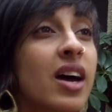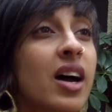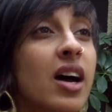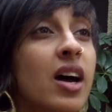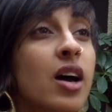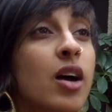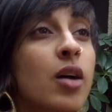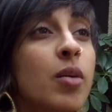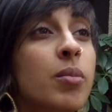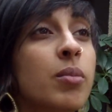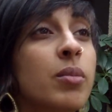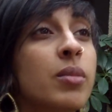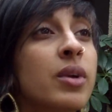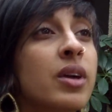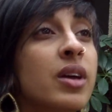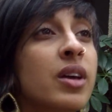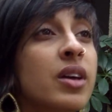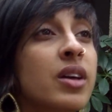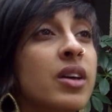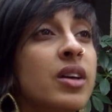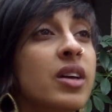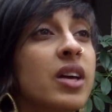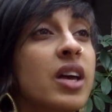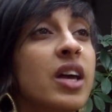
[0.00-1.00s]

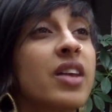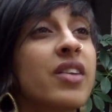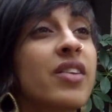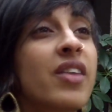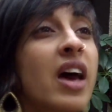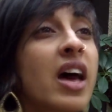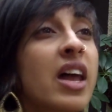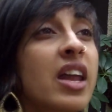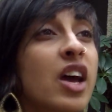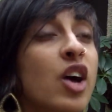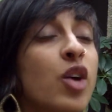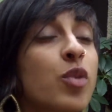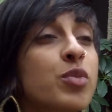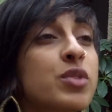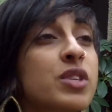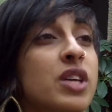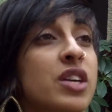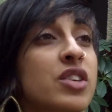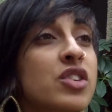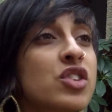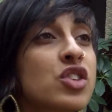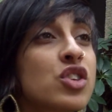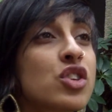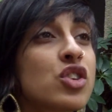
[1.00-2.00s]
And that helps
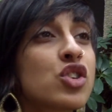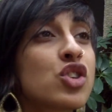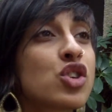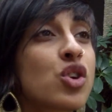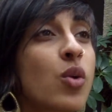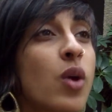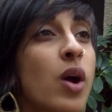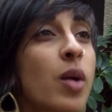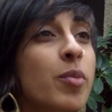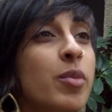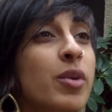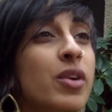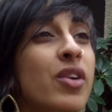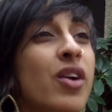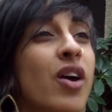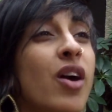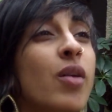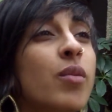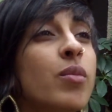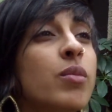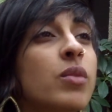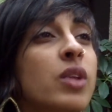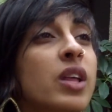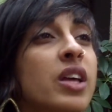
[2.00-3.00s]
us show up and
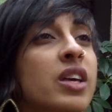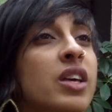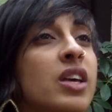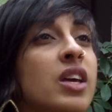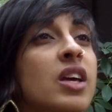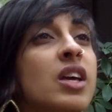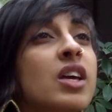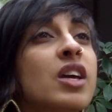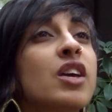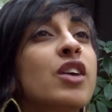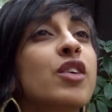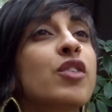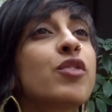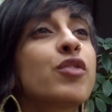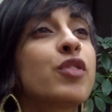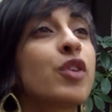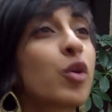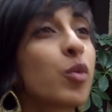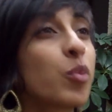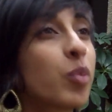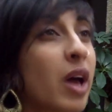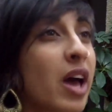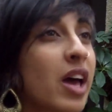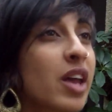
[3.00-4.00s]
not
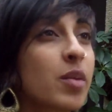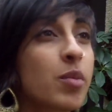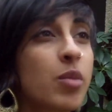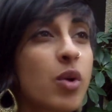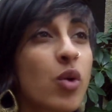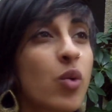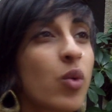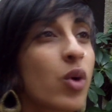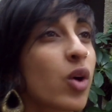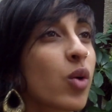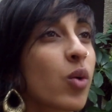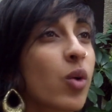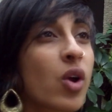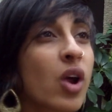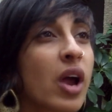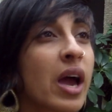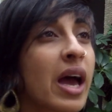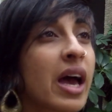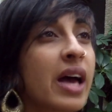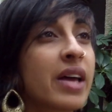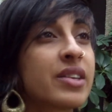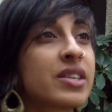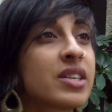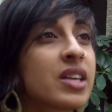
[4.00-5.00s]
feel bad about where we're
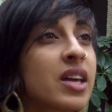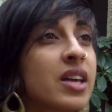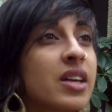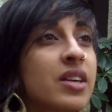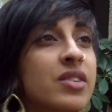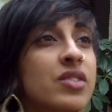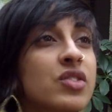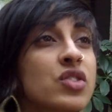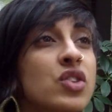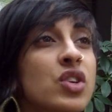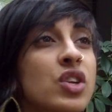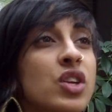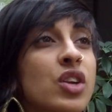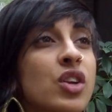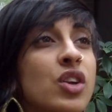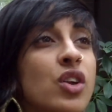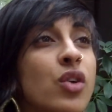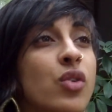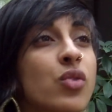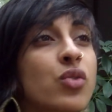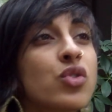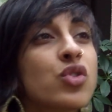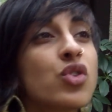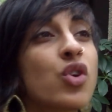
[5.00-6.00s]
at,
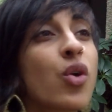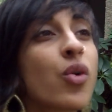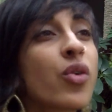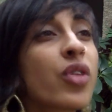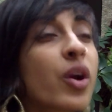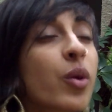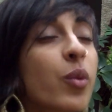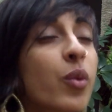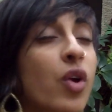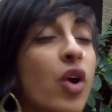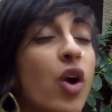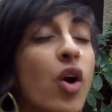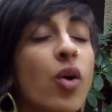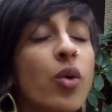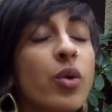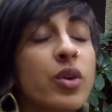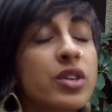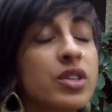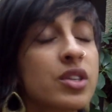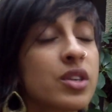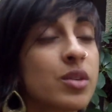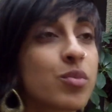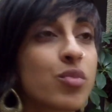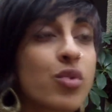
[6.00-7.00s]
and know that we're
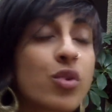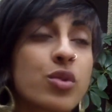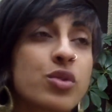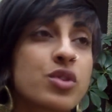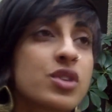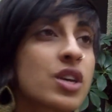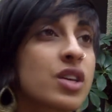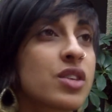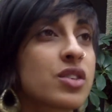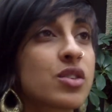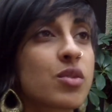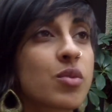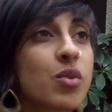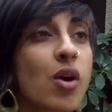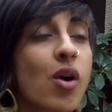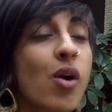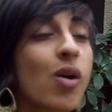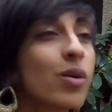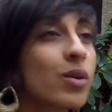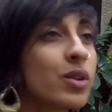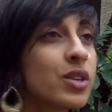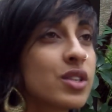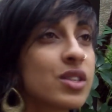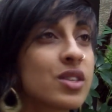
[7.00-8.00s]
always in process and we're
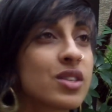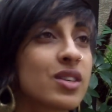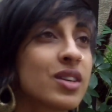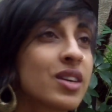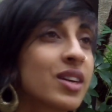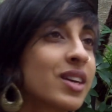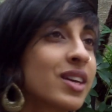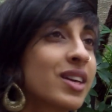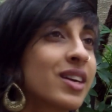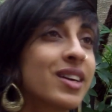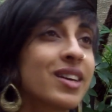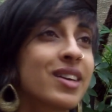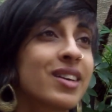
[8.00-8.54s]
always